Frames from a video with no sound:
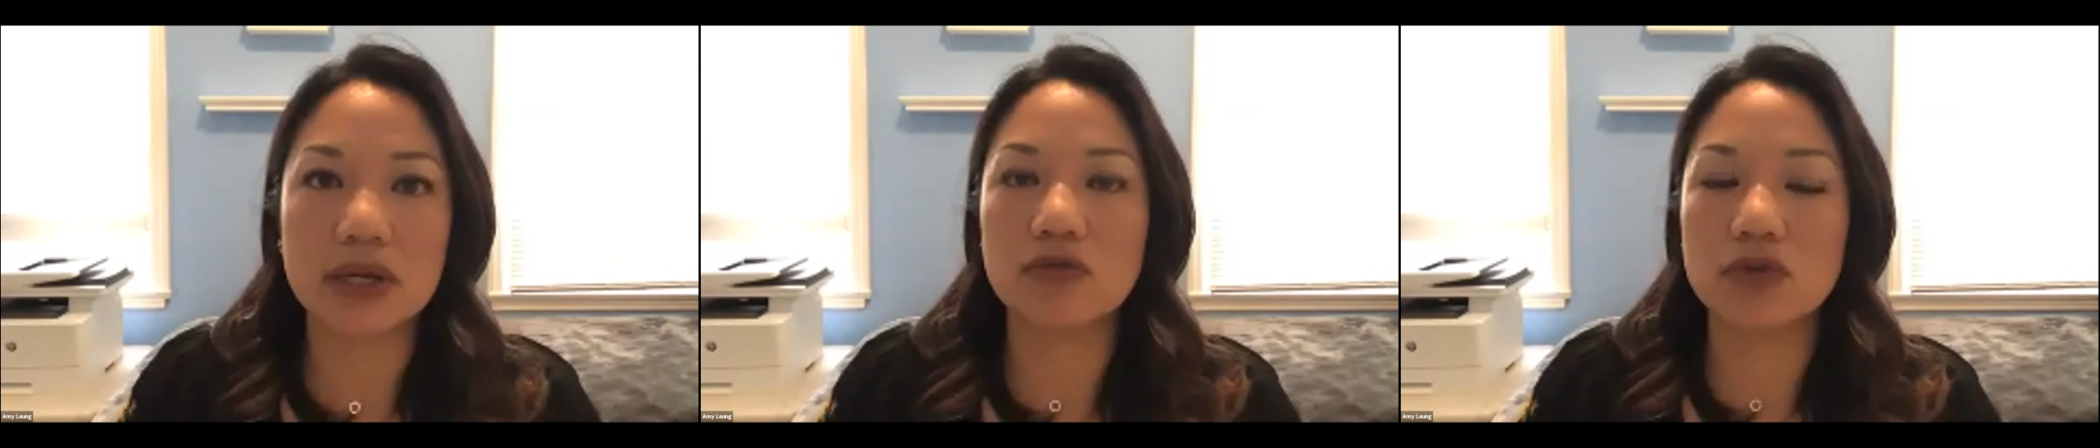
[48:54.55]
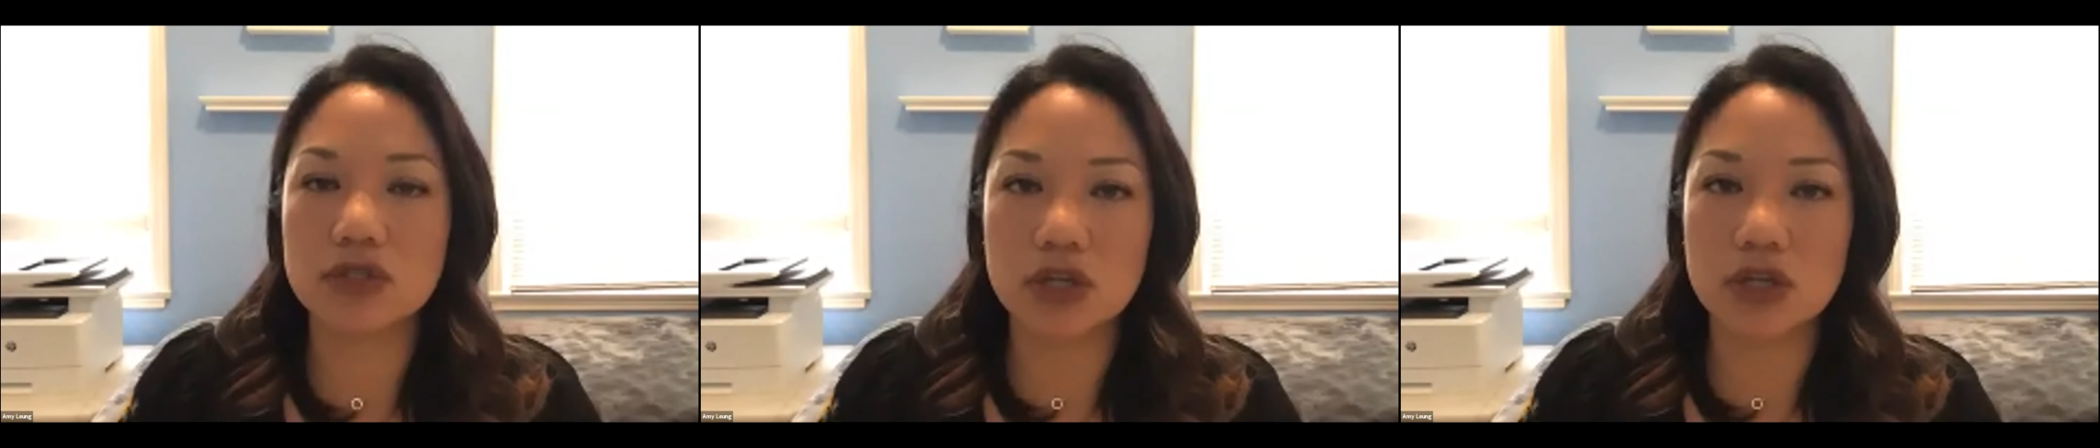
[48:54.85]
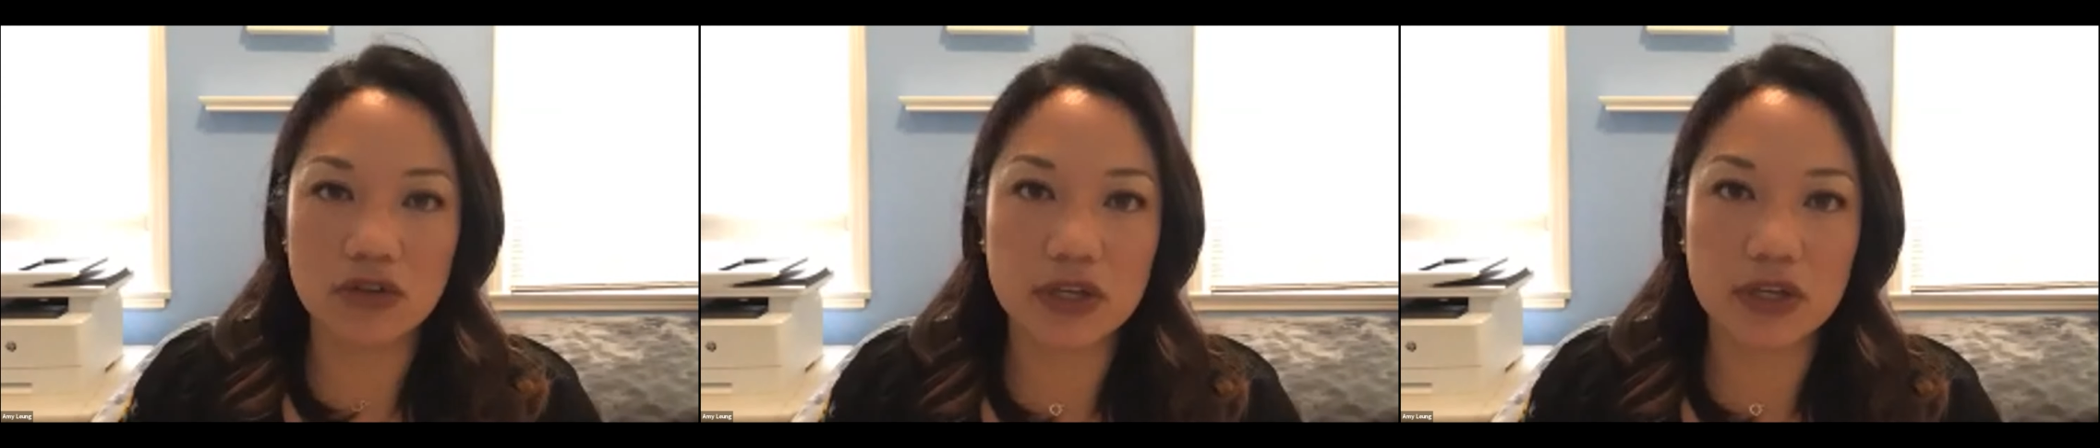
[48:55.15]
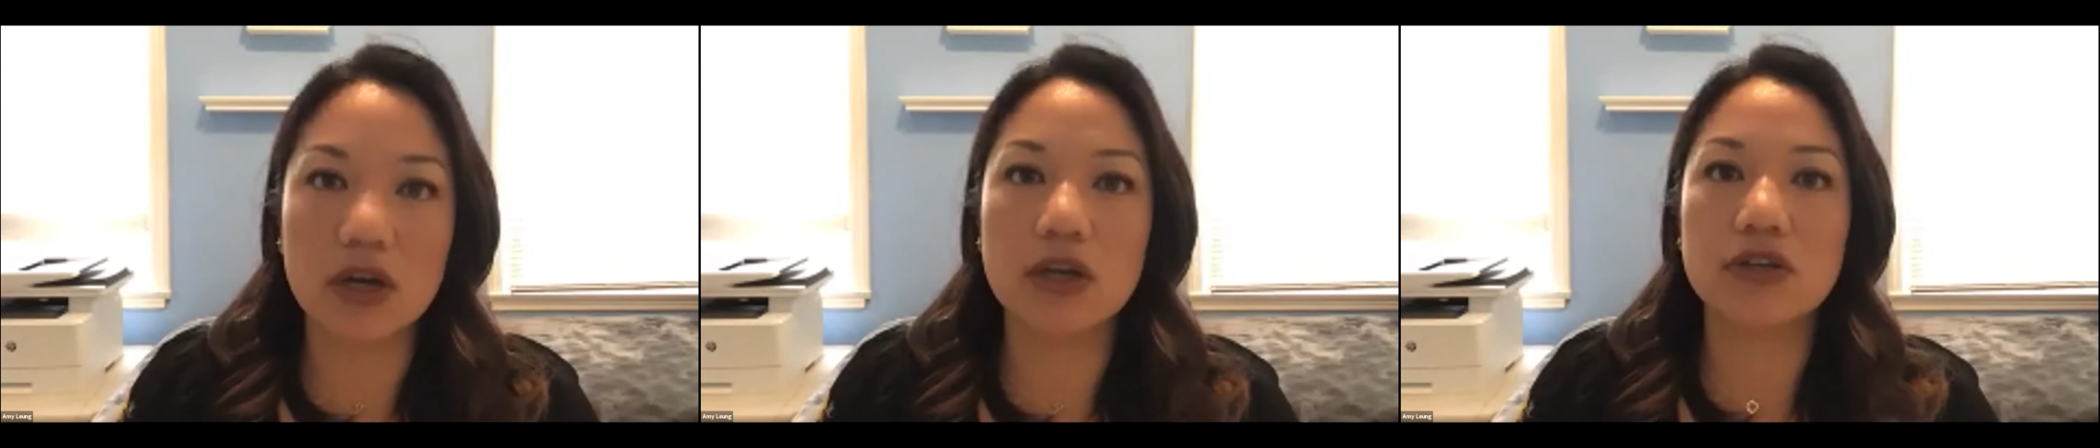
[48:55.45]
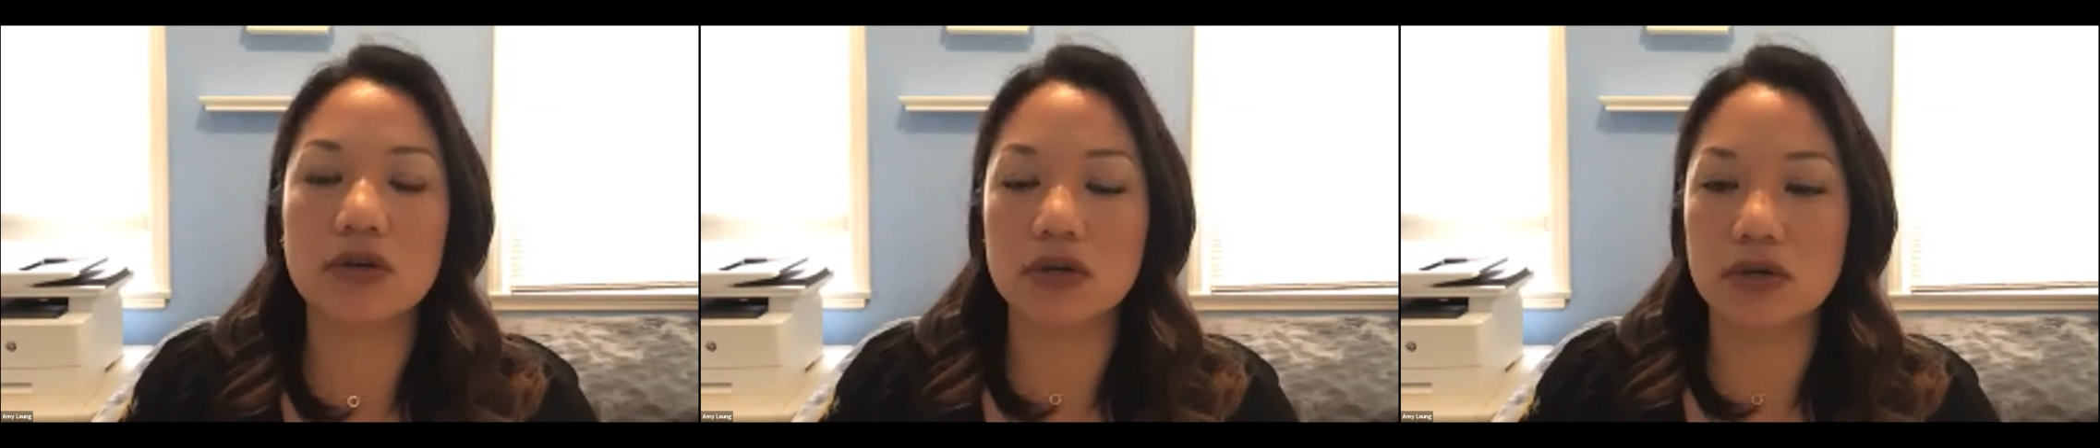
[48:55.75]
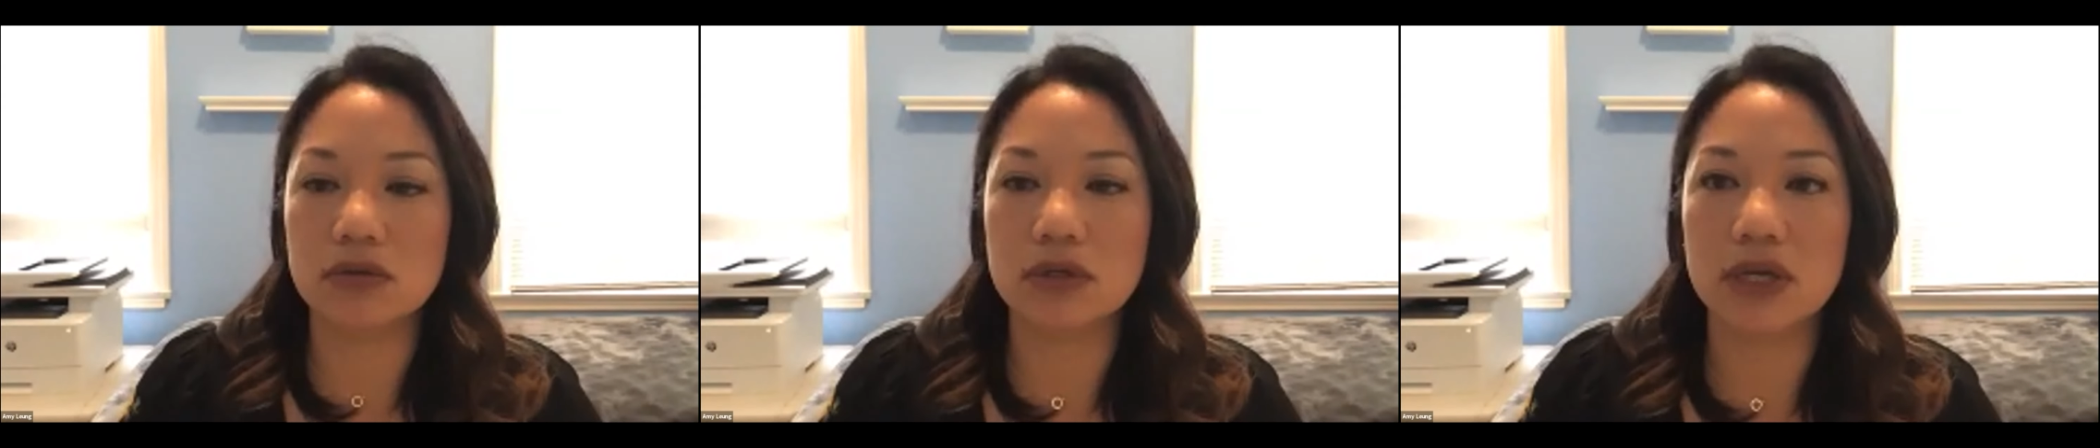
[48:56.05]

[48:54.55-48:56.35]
and resolve it on your own.